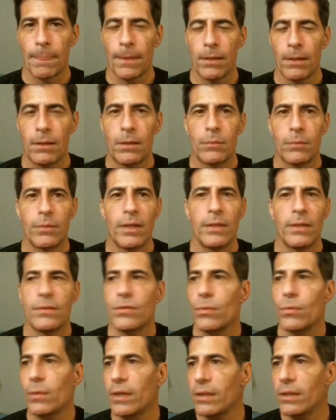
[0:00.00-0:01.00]
All right,
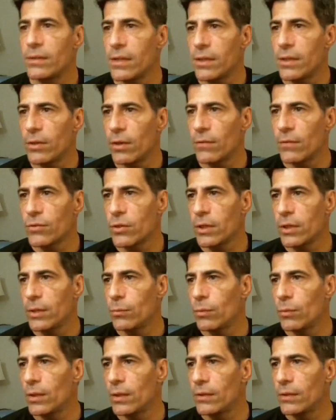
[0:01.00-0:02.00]
so what I did here off
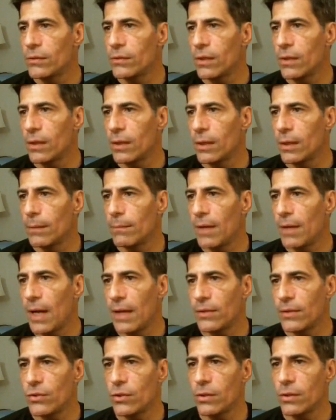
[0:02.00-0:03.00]
screen was um,
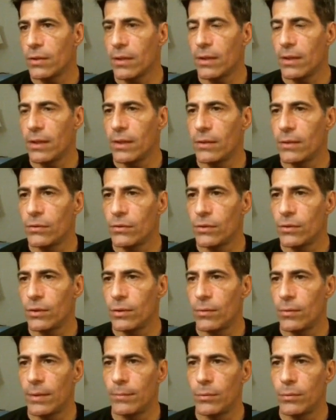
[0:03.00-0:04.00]
I took these
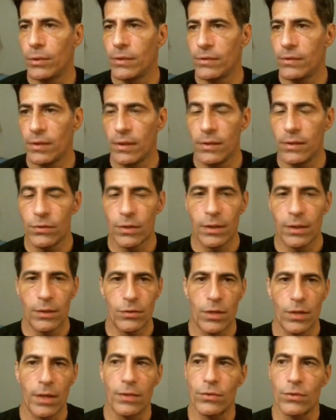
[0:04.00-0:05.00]
new endpoints, and these are going to
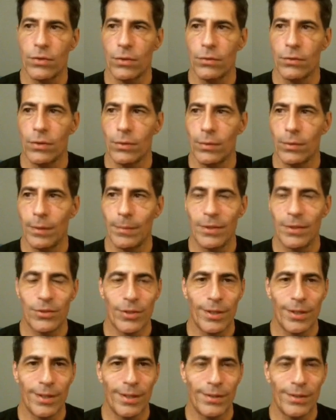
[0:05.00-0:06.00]
change, so don't worry about
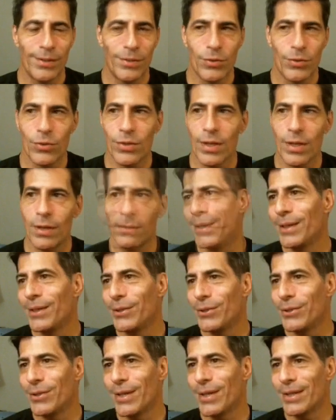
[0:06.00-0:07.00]
trying to hit these yourself.
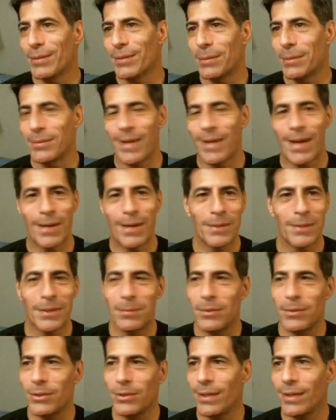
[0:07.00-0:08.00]
You're not going to be able to hack my
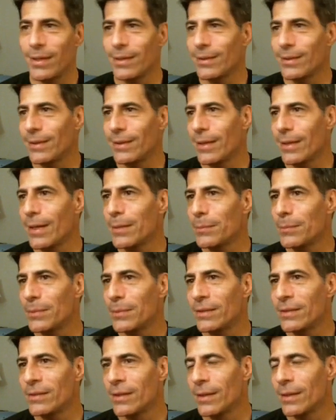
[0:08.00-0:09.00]
computer or anything like that,
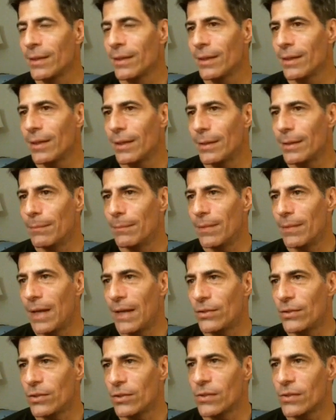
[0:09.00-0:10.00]
but um,
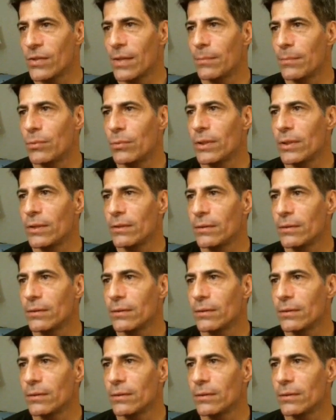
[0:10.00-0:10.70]
I took this endpoint